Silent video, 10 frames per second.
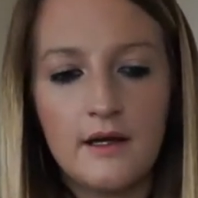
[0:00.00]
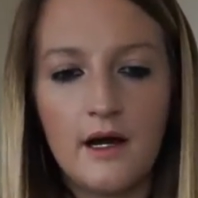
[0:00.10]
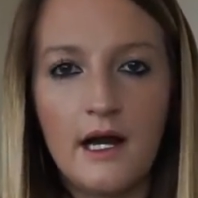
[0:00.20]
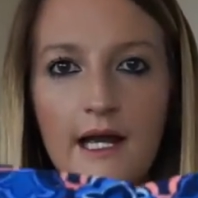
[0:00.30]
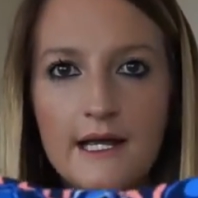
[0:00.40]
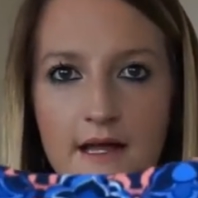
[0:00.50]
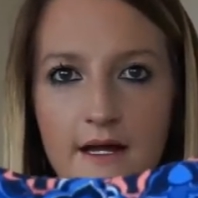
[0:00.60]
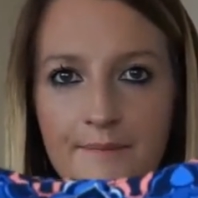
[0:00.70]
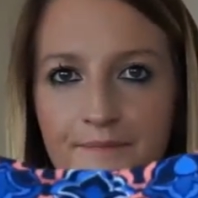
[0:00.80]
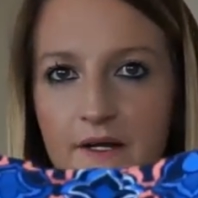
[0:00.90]
I like
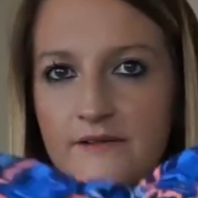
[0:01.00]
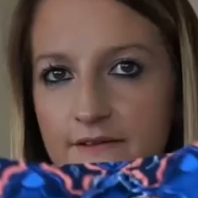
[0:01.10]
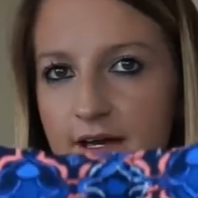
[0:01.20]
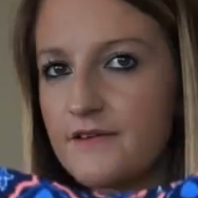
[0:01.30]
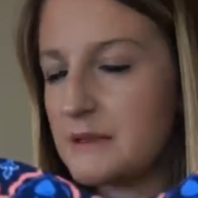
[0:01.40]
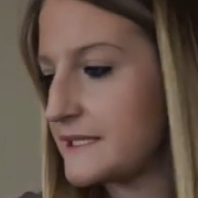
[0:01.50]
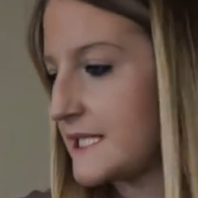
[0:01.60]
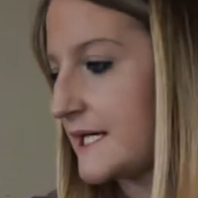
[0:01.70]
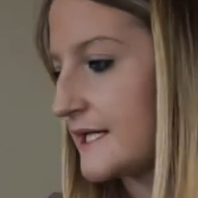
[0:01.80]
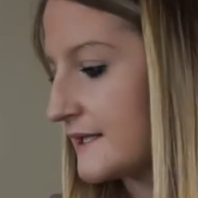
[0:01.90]
that. So I'll definitely be
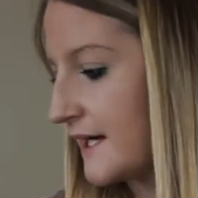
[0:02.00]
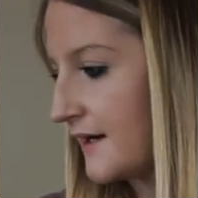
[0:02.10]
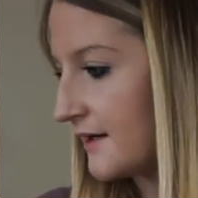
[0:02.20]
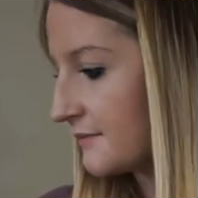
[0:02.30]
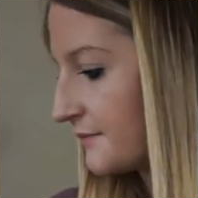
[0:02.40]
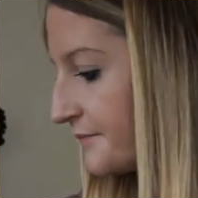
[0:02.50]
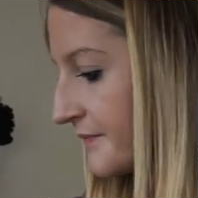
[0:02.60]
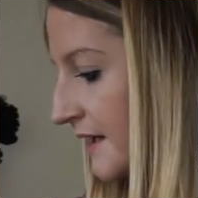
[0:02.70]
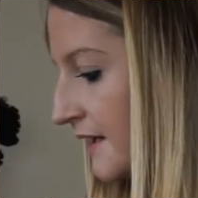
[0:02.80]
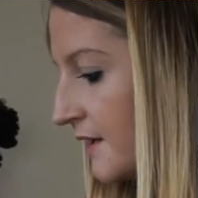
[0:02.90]
taking that
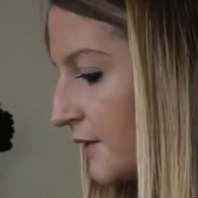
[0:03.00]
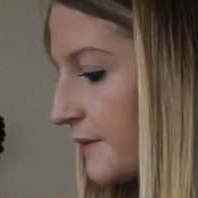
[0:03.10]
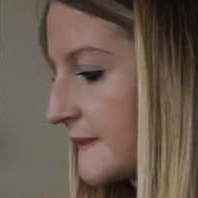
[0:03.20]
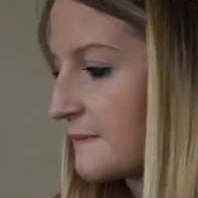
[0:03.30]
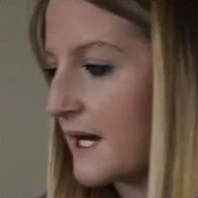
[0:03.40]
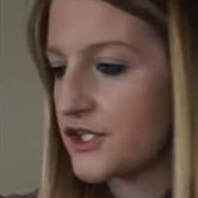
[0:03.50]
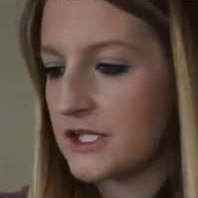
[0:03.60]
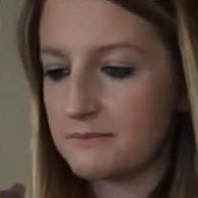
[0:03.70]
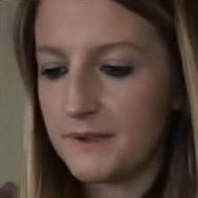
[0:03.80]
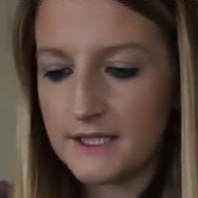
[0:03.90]
with the
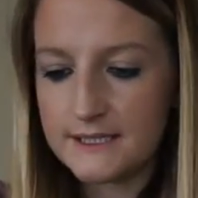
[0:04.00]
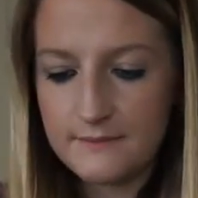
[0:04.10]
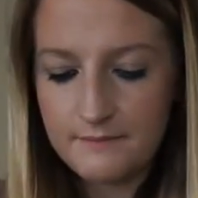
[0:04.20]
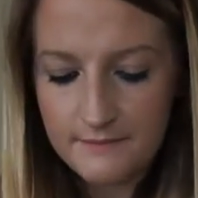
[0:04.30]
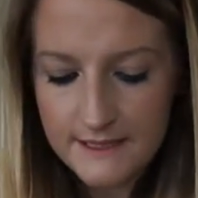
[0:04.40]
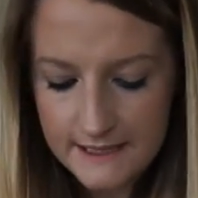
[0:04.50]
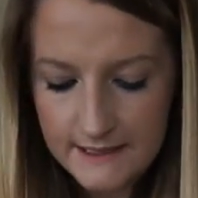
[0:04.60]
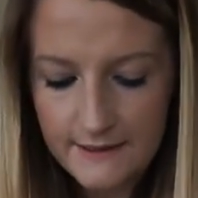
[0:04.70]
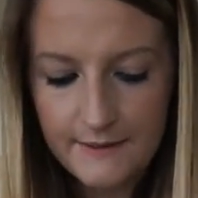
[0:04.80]
matching bottoms.